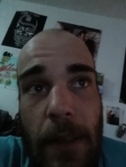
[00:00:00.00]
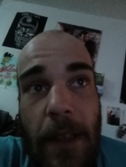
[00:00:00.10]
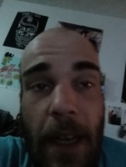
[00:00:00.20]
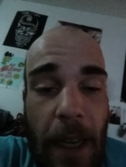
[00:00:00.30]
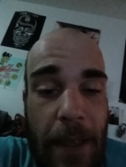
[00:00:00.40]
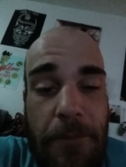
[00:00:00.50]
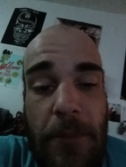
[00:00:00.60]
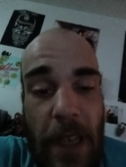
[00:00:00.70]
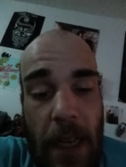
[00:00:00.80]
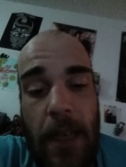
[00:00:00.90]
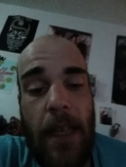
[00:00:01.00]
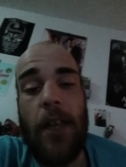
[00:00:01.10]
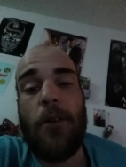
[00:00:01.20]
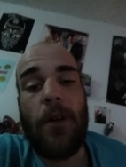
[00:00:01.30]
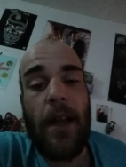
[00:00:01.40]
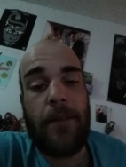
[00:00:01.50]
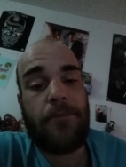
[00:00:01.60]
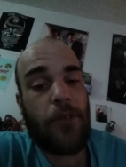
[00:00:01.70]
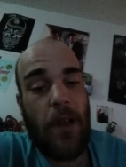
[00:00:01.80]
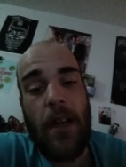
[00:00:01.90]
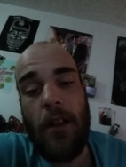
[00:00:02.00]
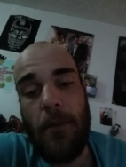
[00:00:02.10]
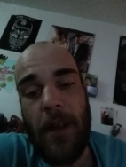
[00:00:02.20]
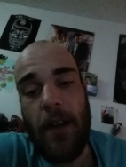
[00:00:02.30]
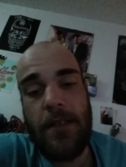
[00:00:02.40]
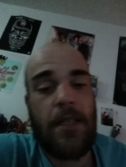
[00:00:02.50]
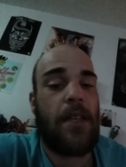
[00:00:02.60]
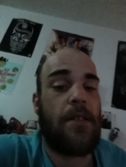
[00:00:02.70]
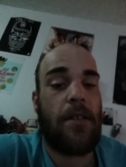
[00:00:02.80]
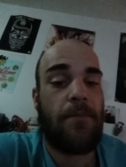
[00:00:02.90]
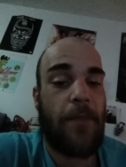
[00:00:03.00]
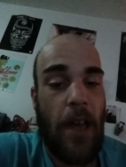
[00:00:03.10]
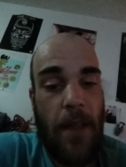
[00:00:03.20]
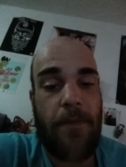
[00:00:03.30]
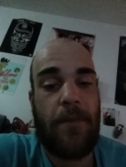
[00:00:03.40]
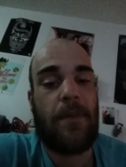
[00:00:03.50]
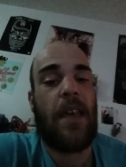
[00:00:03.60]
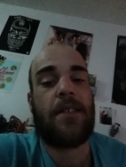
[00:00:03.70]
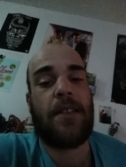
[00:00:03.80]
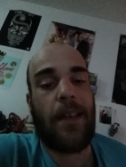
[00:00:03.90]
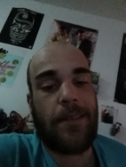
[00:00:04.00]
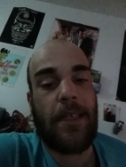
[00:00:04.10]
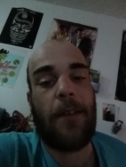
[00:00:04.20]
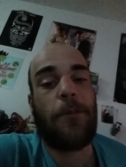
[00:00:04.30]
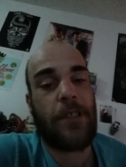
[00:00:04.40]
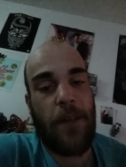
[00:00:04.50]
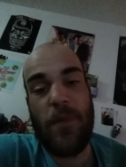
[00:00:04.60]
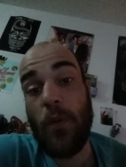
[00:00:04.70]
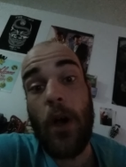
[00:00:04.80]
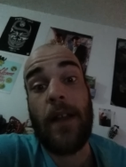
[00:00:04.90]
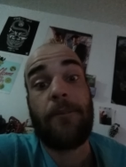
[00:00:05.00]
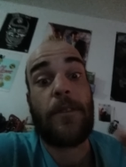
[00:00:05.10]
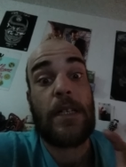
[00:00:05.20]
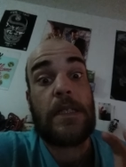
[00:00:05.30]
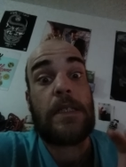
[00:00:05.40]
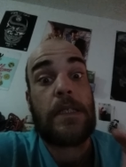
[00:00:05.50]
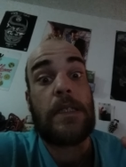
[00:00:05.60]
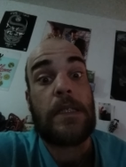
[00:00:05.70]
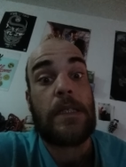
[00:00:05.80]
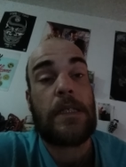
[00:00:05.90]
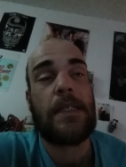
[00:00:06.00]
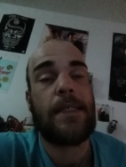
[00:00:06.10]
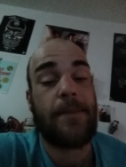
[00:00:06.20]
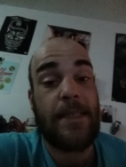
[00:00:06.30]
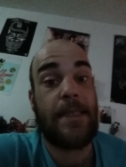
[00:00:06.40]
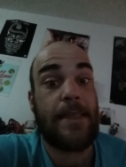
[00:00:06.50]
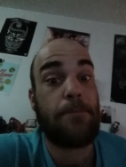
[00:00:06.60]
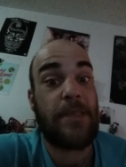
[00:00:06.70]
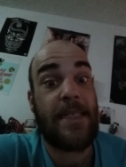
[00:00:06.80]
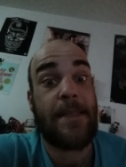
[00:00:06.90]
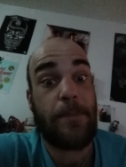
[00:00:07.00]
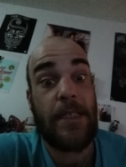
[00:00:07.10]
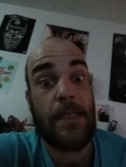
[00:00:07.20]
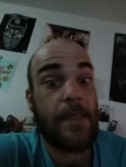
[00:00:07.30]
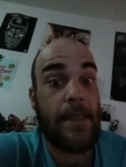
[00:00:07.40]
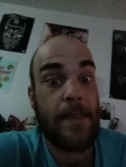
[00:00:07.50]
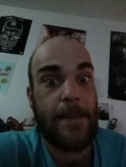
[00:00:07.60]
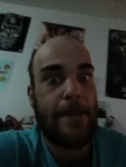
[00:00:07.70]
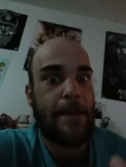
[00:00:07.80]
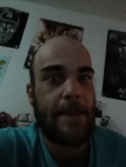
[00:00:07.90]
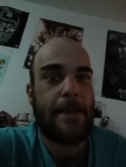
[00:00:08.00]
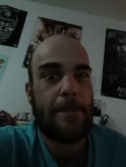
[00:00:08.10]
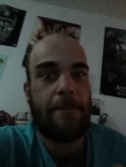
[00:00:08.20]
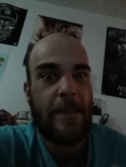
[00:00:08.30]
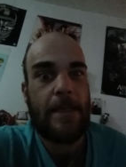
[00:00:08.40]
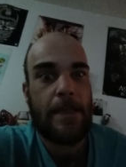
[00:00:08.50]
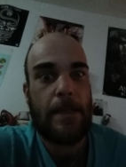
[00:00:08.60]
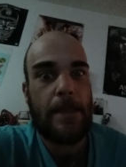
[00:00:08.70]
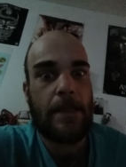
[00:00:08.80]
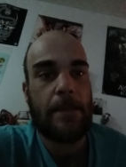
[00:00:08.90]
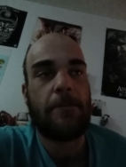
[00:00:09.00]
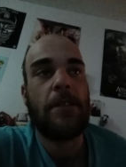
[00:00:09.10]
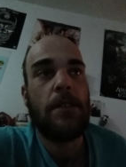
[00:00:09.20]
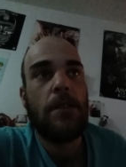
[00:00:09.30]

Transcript: Then I did a deal where I traded all my RCs and got the SCX-10, which I've been wanting for a long time. And Black Betty is dead. fucking awesome.